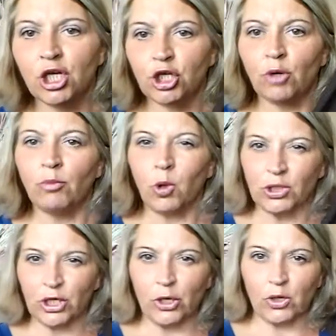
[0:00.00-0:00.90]
you know,
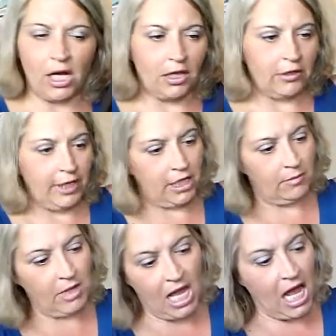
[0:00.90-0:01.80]
Bordeaux color in
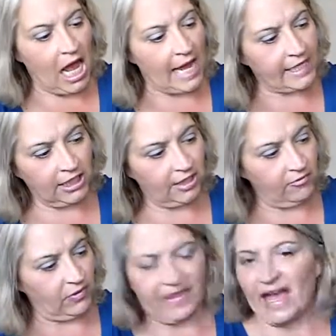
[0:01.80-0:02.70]
them, I can
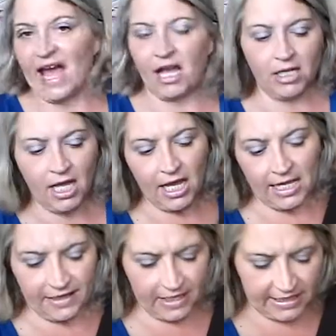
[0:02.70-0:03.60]
live with that.
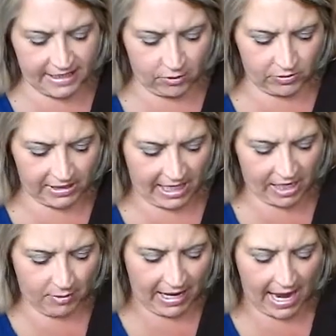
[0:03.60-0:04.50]
And then it said it was
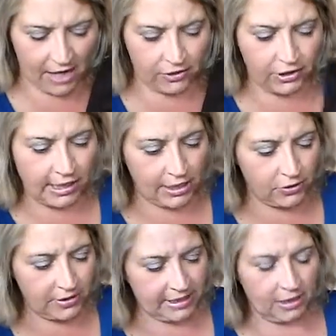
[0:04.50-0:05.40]
kind of pattern, and I
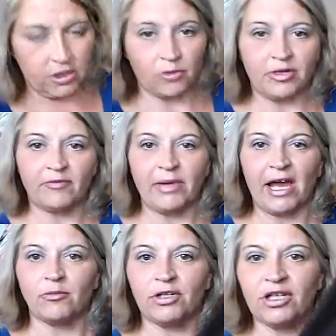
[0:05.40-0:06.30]
do see a little bit of
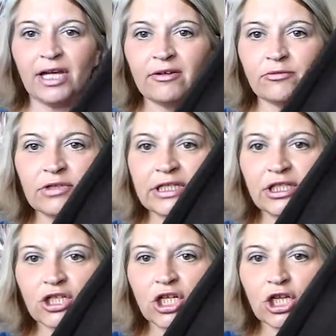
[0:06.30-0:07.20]
pattern, but you gotta really
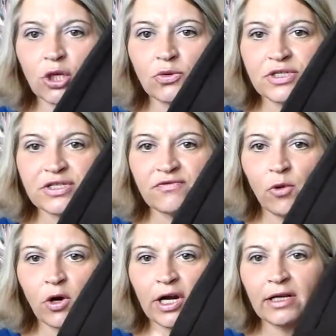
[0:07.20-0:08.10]
look close
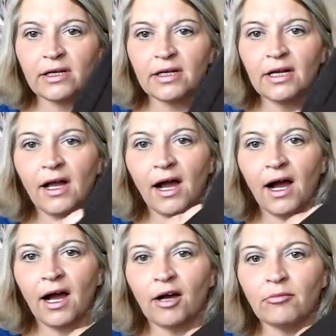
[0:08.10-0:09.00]
for it.
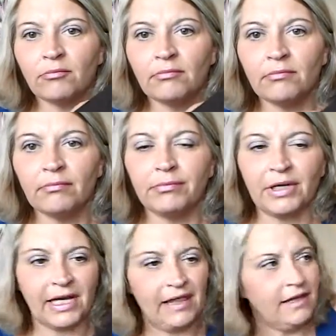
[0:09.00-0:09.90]
But
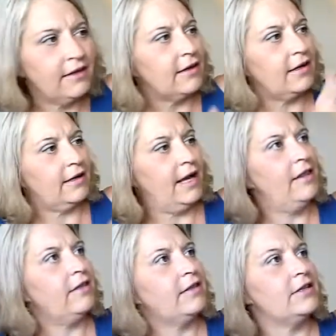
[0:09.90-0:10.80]
I kind of think
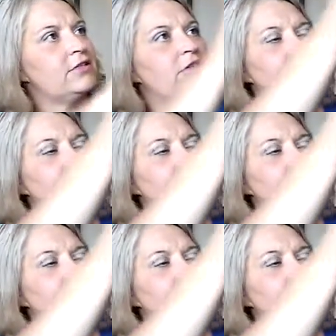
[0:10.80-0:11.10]
these are